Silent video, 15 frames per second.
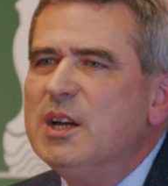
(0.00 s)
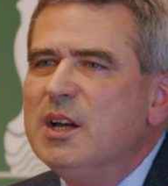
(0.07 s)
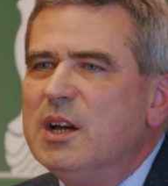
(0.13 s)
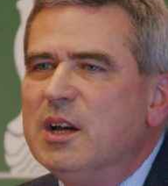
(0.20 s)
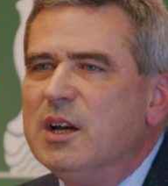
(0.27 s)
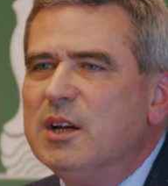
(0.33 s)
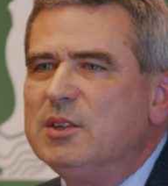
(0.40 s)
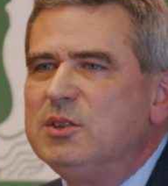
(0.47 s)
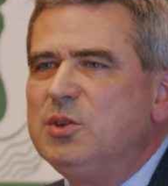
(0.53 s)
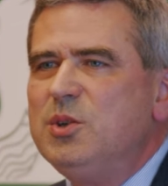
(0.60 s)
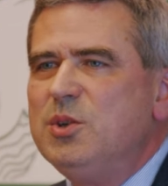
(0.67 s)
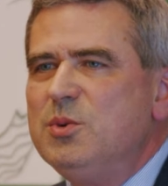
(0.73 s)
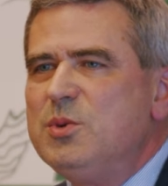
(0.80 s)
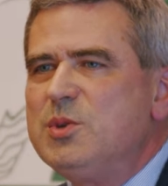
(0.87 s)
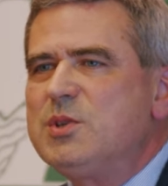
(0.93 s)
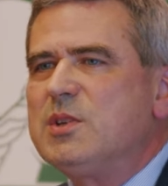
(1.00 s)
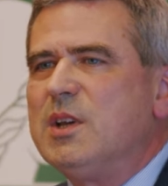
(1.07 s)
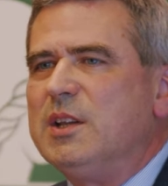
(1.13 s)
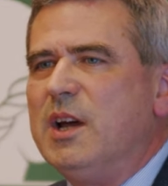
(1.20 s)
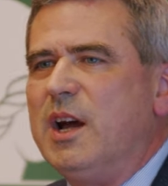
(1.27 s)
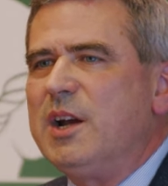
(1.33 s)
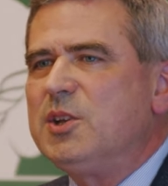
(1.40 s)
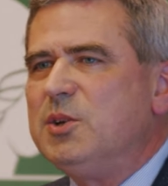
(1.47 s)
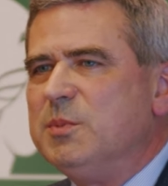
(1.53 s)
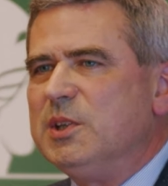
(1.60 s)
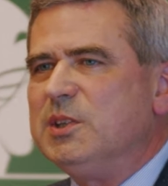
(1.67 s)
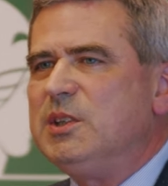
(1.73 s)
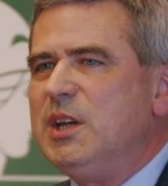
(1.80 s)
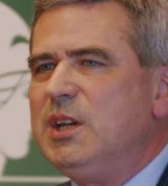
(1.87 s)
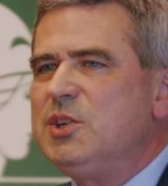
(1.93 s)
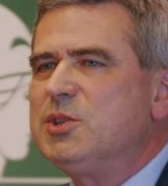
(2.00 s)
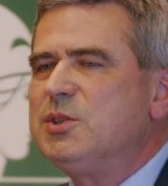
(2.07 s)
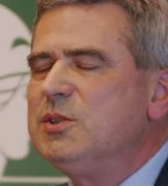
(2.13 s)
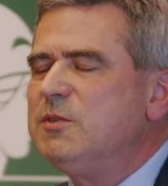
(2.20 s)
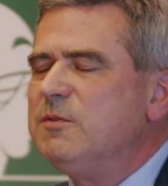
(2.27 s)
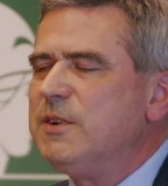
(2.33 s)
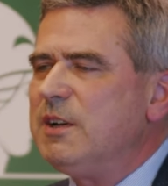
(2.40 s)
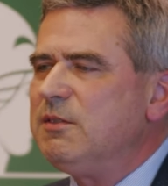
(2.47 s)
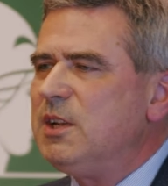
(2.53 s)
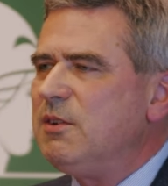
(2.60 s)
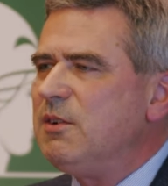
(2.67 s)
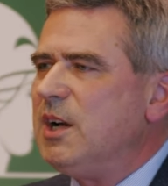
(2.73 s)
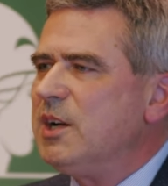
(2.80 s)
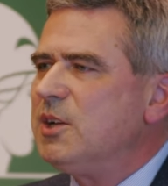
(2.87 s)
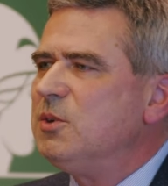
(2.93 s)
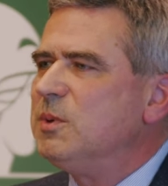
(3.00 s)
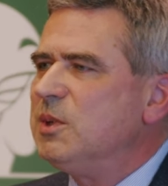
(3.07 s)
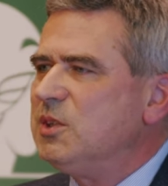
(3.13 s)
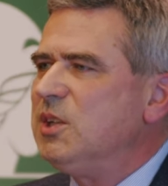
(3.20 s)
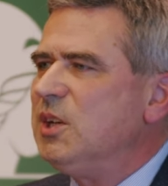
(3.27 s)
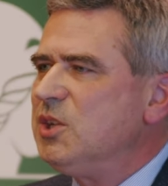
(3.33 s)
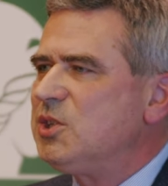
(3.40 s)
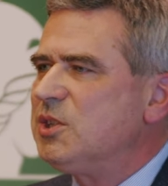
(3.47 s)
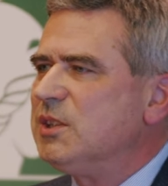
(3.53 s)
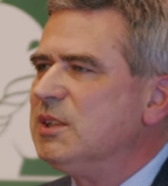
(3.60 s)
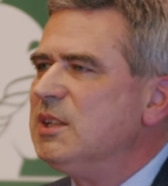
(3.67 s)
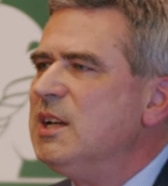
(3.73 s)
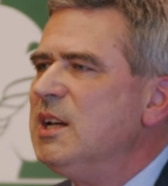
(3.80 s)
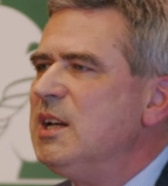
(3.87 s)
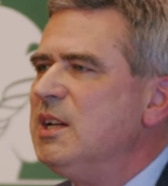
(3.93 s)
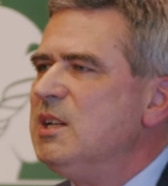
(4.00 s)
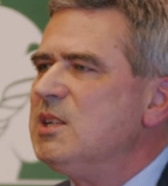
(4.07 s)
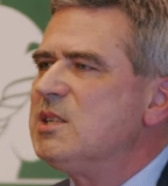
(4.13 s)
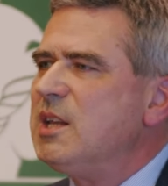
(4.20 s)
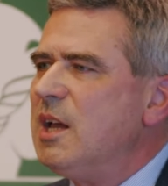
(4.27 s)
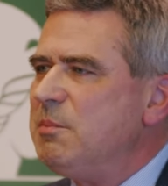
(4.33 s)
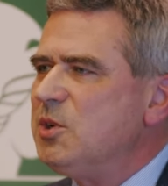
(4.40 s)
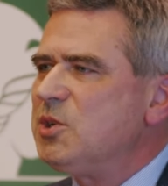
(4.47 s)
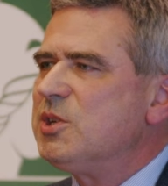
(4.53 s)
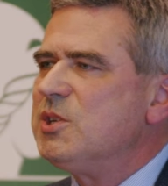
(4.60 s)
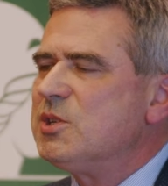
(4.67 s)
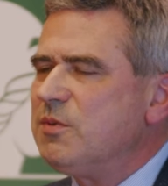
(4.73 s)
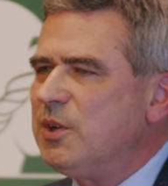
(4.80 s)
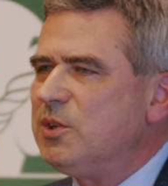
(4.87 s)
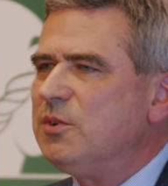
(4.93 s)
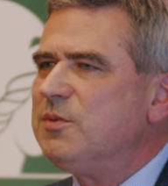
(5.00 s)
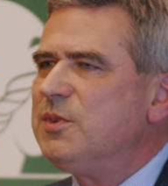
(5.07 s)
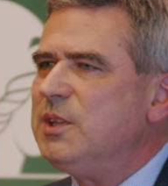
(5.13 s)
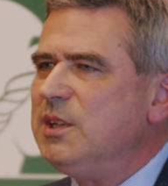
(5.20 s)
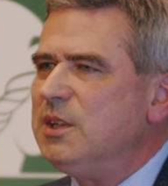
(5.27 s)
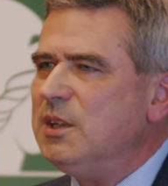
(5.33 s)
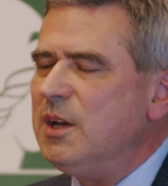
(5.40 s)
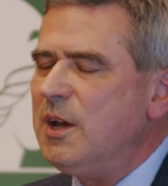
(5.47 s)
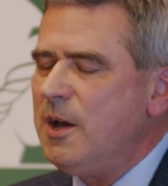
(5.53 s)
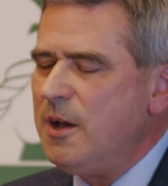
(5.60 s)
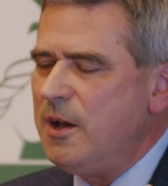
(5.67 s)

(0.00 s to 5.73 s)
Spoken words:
to use an argumentation where their argumentation establishes one of the